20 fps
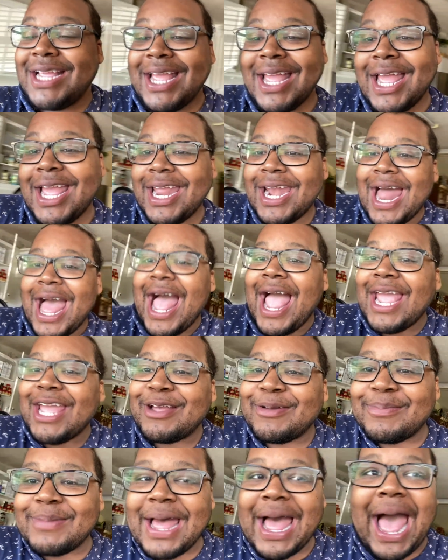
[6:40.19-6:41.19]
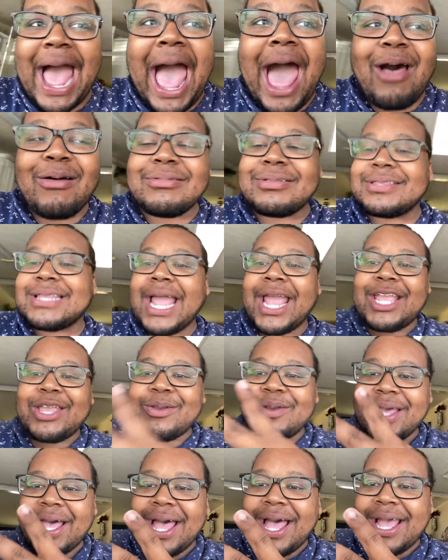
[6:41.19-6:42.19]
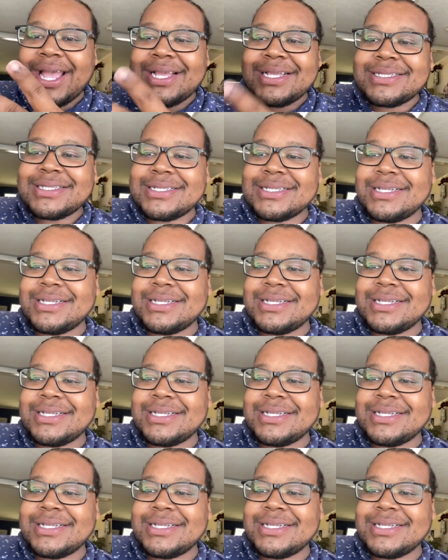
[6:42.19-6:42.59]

And I am out. Thank you, guys.